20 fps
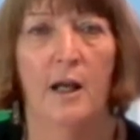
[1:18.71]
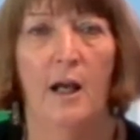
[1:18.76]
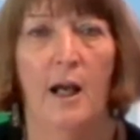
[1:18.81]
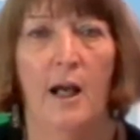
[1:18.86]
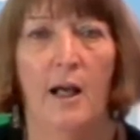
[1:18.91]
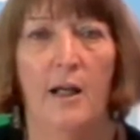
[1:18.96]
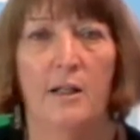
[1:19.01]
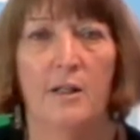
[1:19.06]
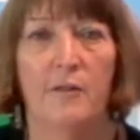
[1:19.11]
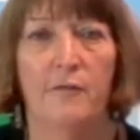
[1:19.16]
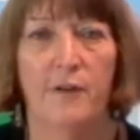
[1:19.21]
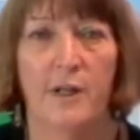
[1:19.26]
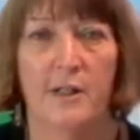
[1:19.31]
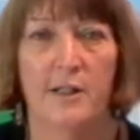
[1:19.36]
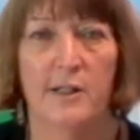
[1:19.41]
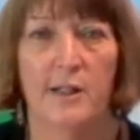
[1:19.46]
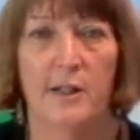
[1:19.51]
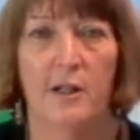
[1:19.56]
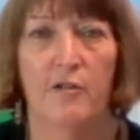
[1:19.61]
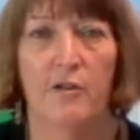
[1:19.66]
and
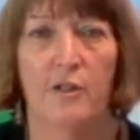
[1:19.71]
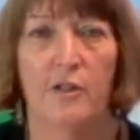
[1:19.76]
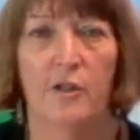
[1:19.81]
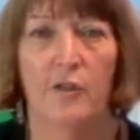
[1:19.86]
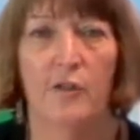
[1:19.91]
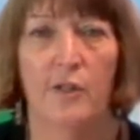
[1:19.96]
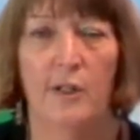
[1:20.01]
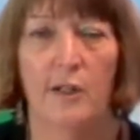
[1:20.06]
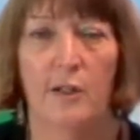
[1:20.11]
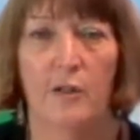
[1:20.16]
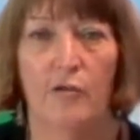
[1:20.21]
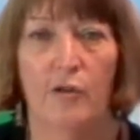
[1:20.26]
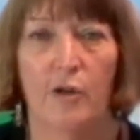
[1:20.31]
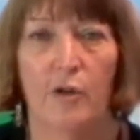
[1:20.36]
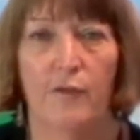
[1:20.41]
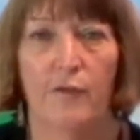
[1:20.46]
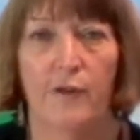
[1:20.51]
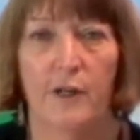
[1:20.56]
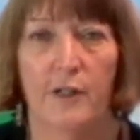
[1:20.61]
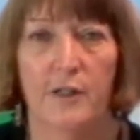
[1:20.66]
vascular endothelial
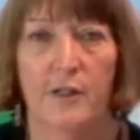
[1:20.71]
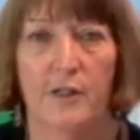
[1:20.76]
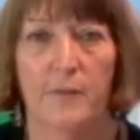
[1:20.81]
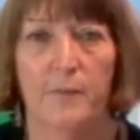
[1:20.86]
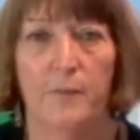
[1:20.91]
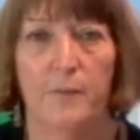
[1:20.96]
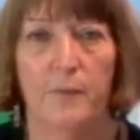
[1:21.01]
growth factor.